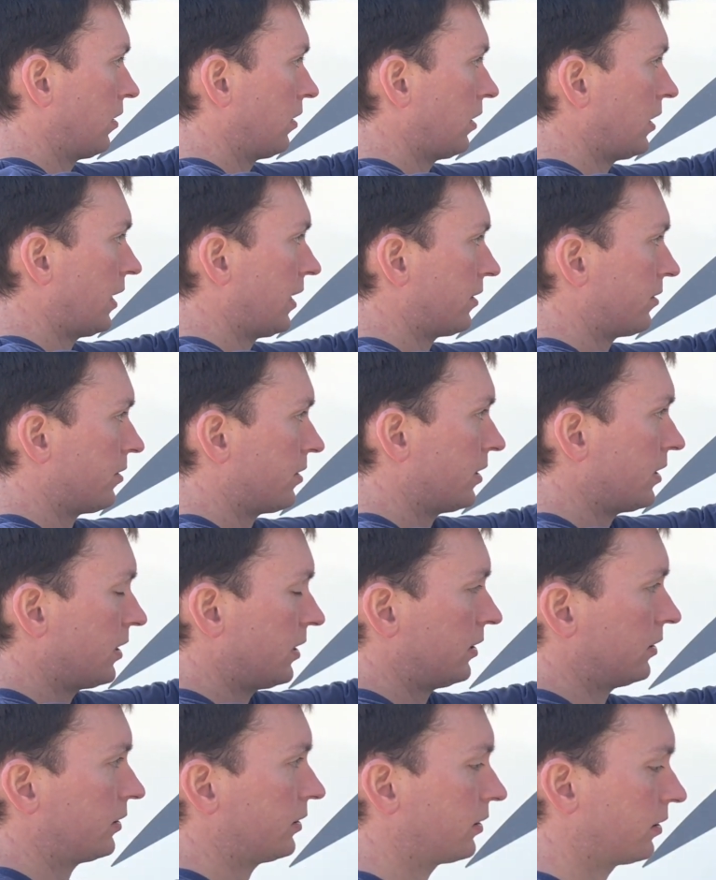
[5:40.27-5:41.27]
Latch
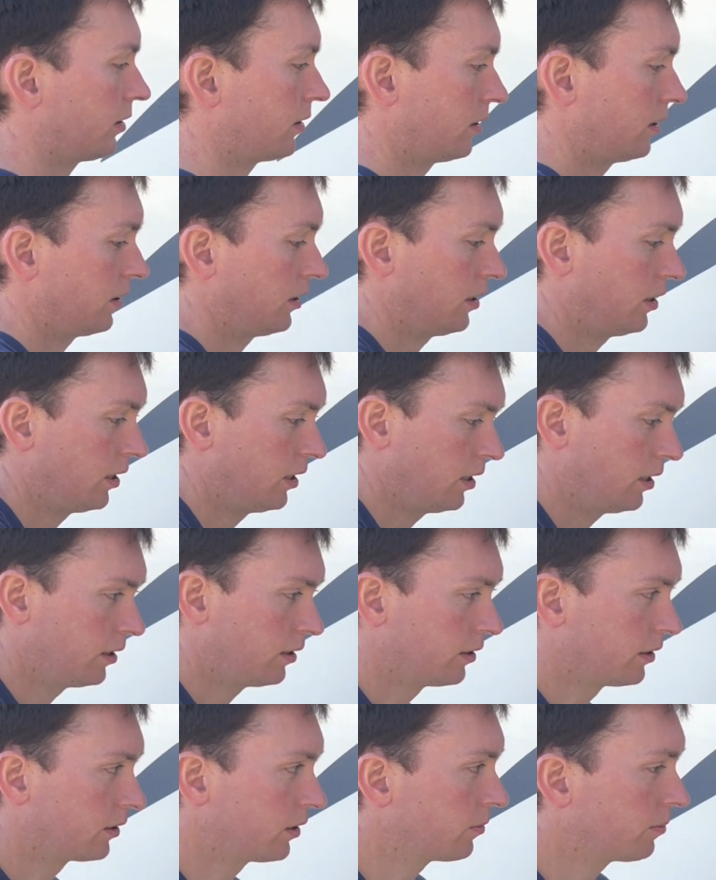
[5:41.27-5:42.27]
this.
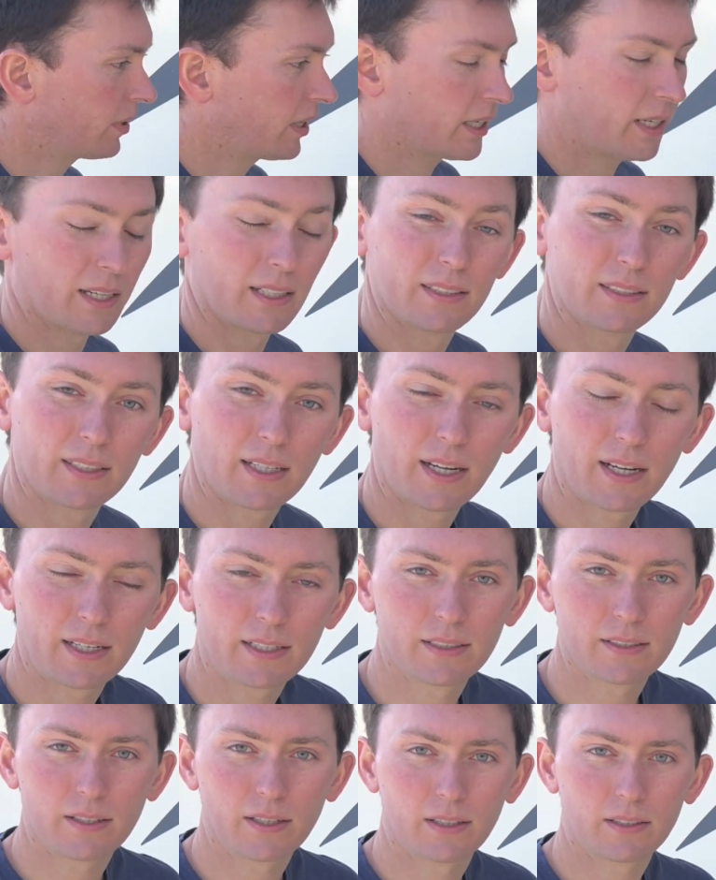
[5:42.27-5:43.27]
Go back inside
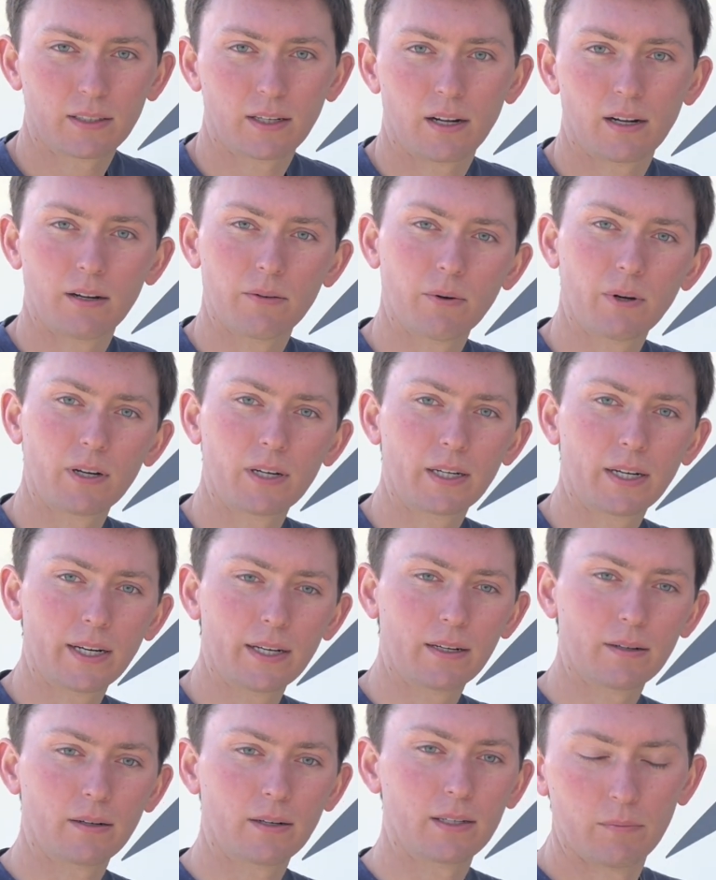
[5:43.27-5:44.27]
and turn the hot water
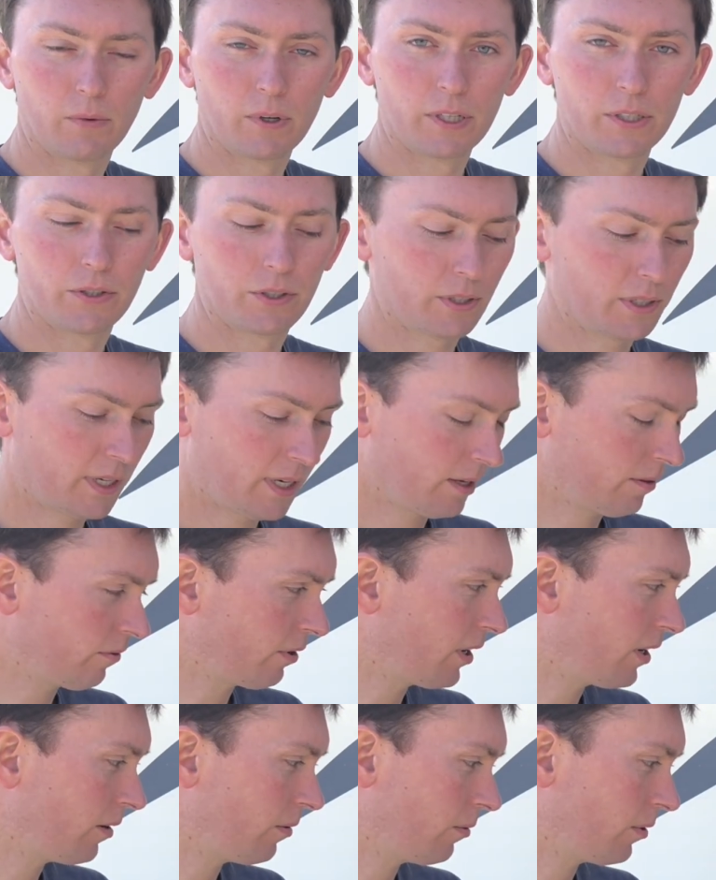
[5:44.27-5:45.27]
heater on. We should have
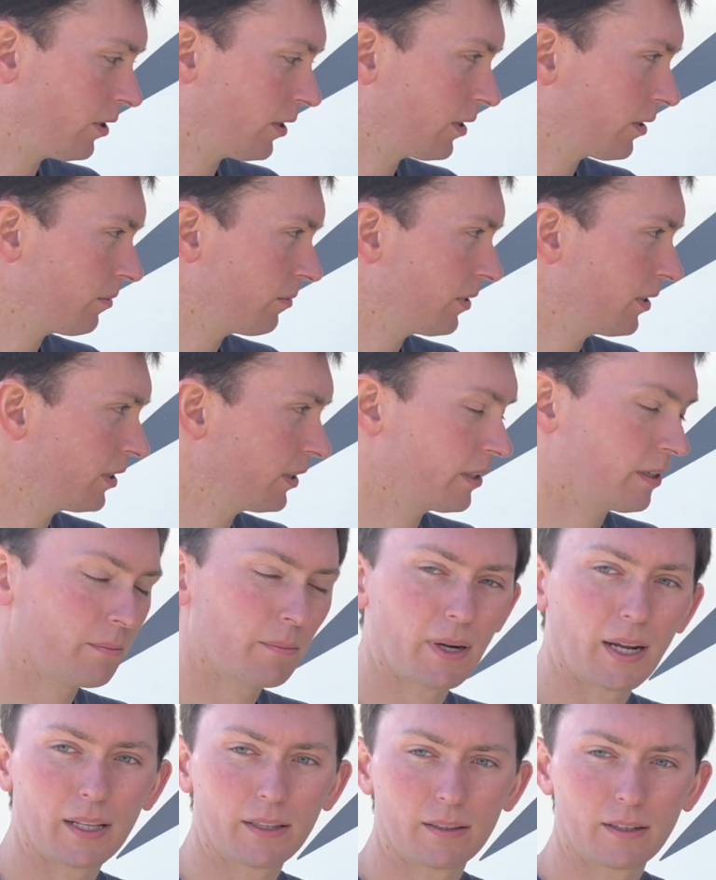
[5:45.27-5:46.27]
hot water within
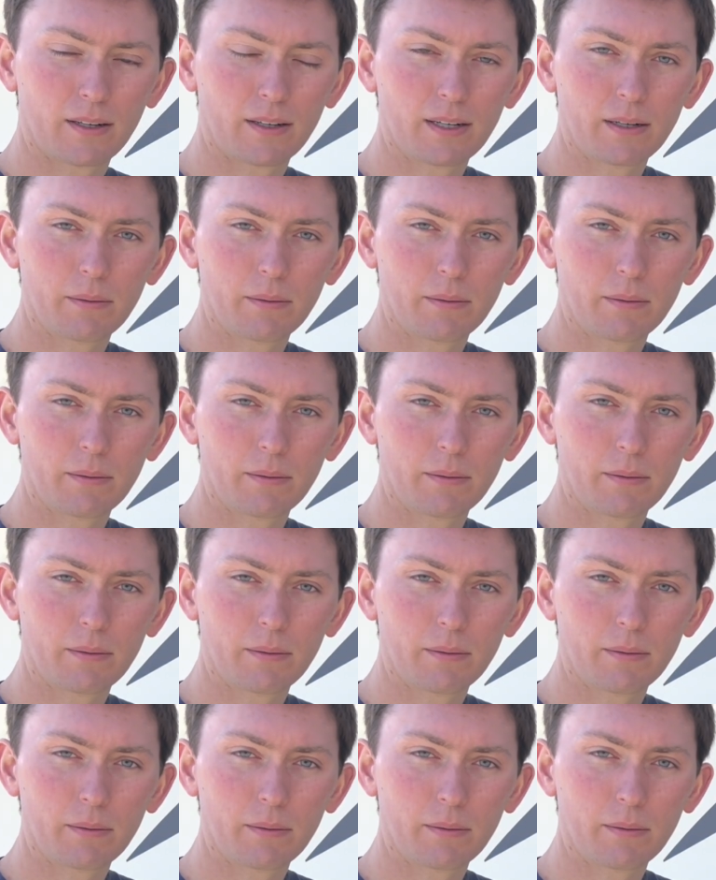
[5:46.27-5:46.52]
about 30